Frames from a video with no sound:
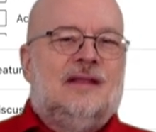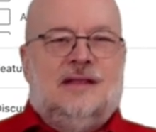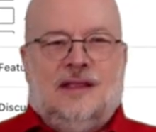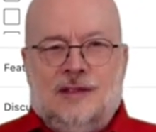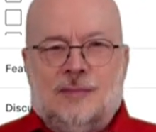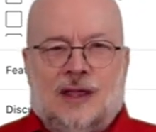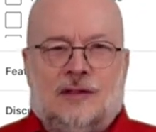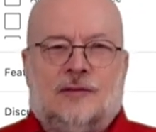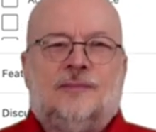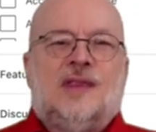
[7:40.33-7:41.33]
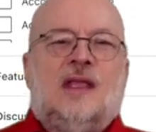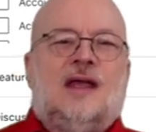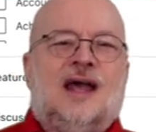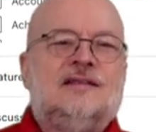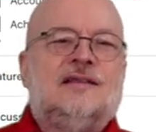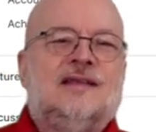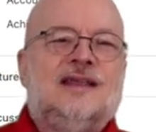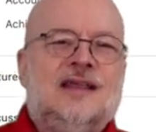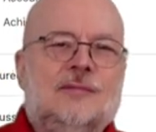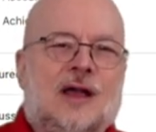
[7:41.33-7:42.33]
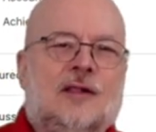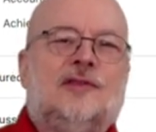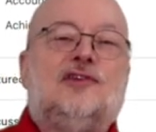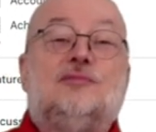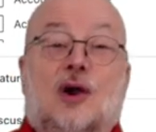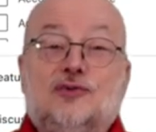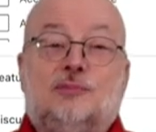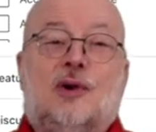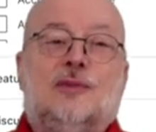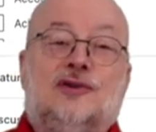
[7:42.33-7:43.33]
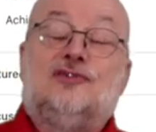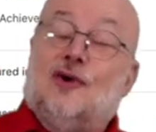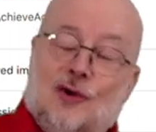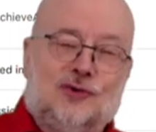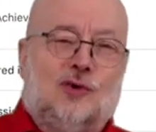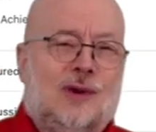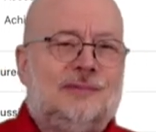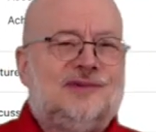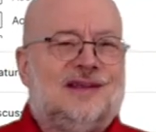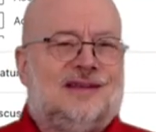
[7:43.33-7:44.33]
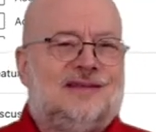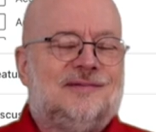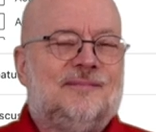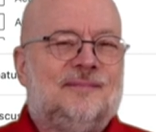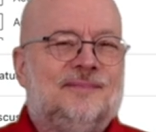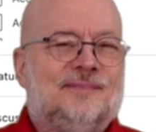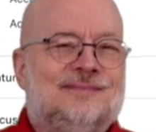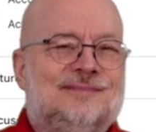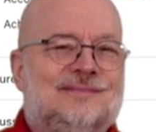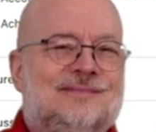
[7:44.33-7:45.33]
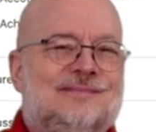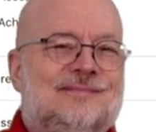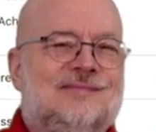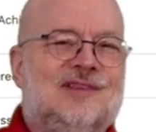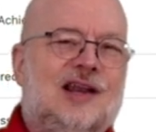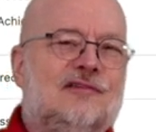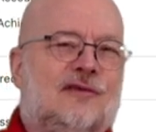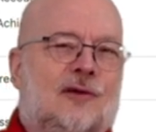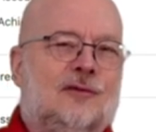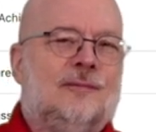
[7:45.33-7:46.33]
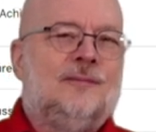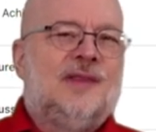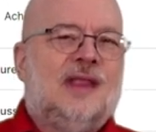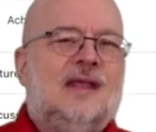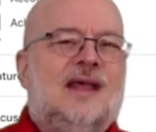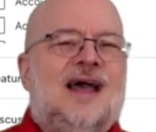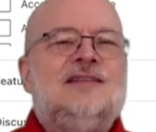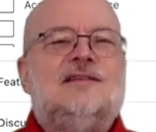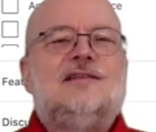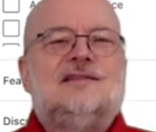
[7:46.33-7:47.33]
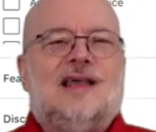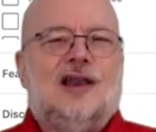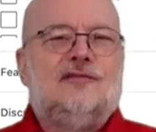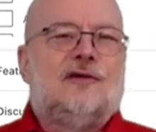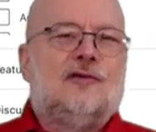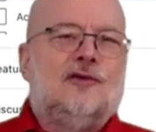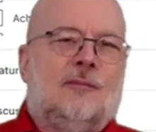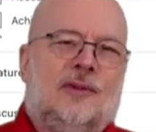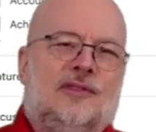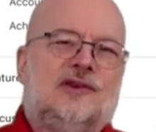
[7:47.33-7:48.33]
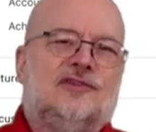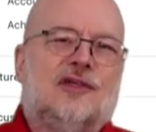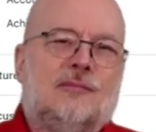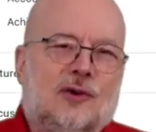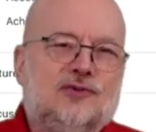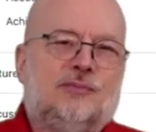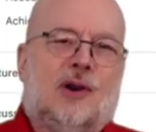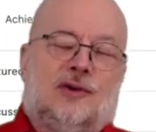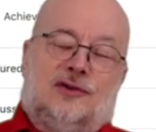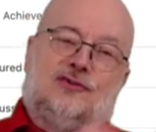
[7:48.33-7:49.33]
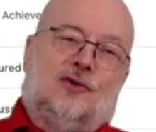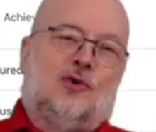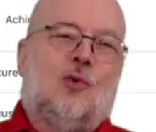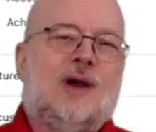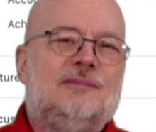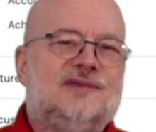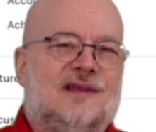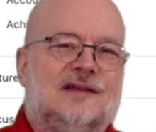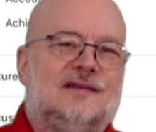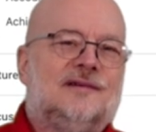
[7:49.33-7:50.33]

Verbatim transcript: Email. Enter the email that is most prominent on your website. Telephone. Enter the telephone number that is the most prominent on your website.